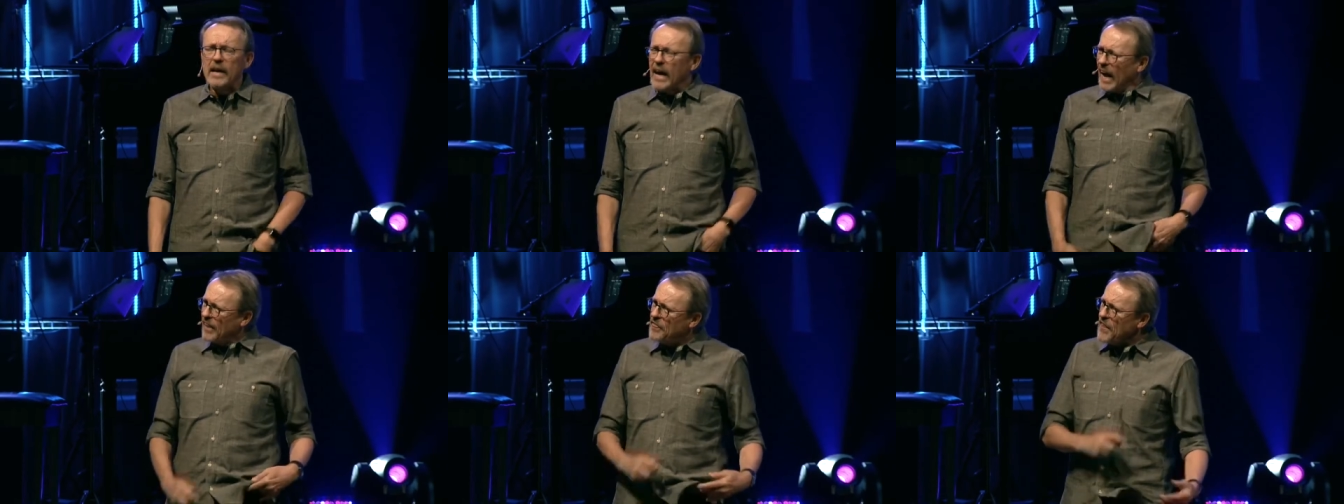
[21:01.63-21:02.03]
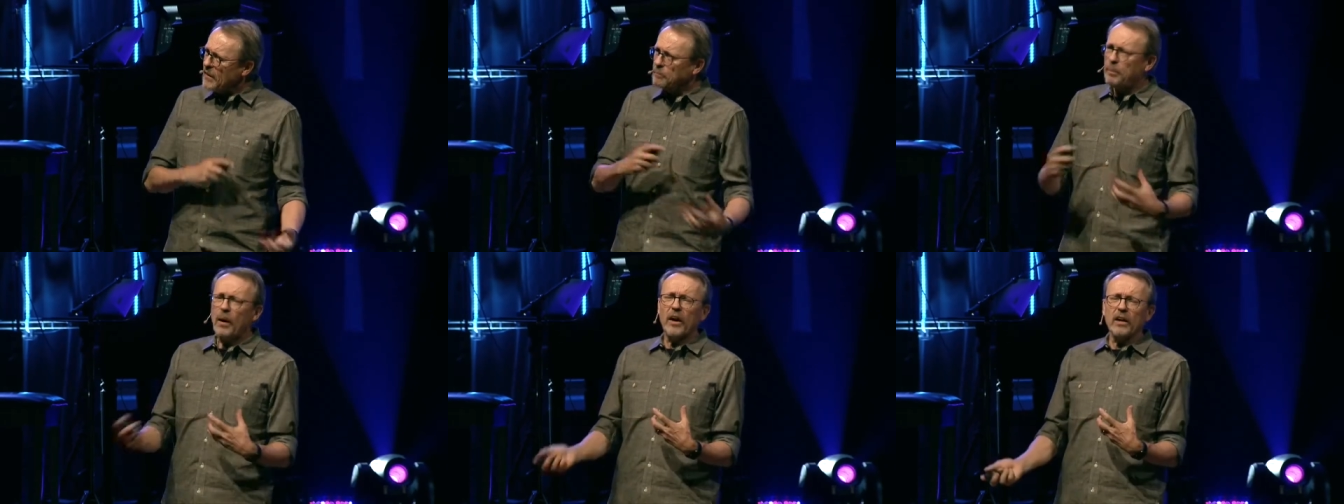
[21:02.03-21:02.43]
I
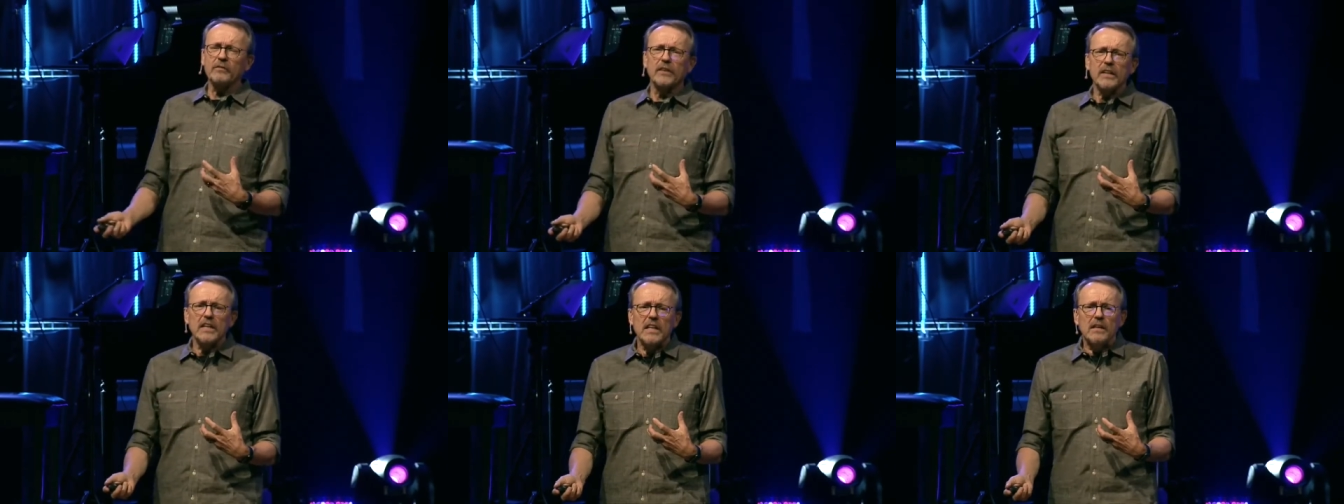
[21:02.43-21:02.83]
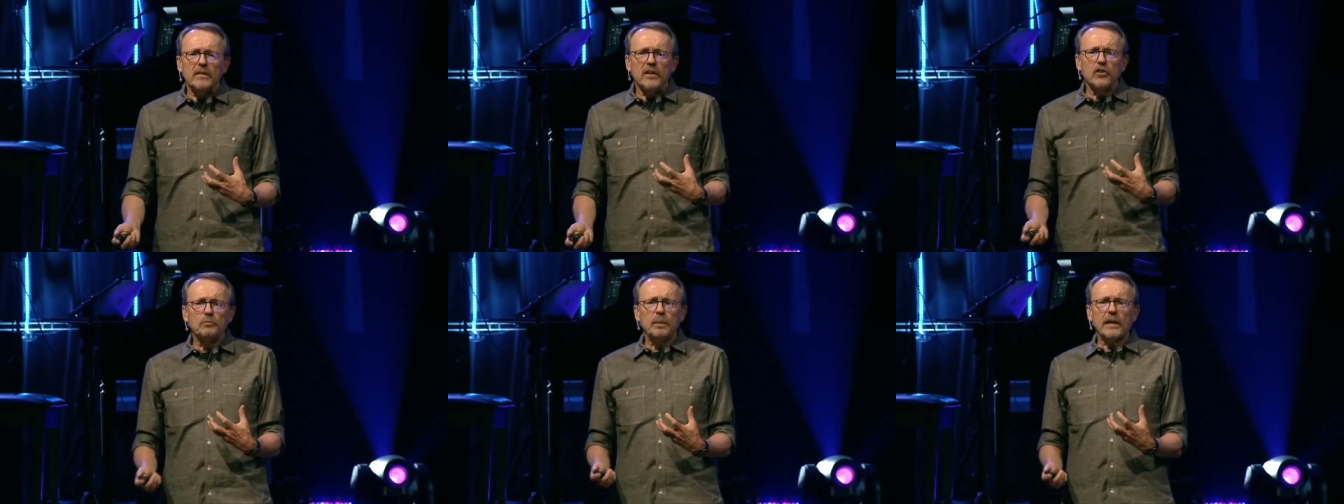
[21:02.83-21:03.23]
think part of it
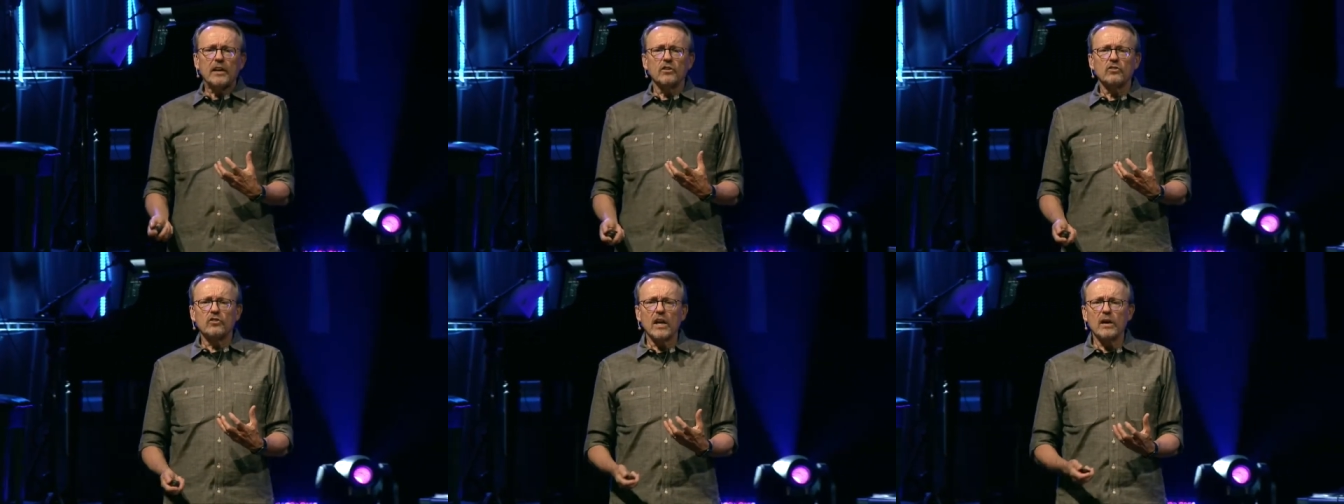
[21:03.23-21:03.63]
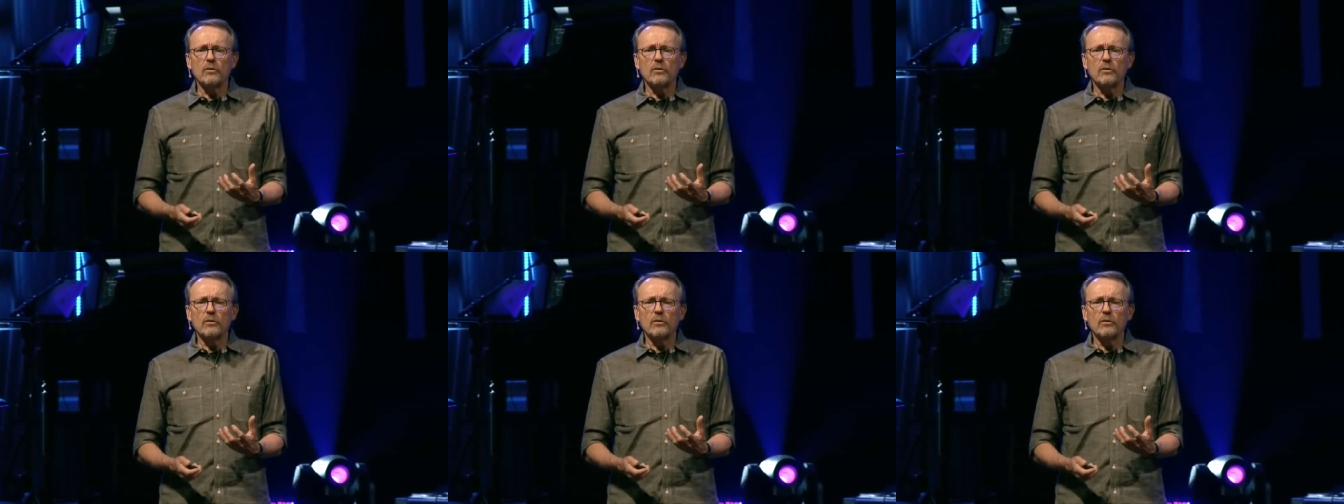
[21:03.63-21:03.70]
is because they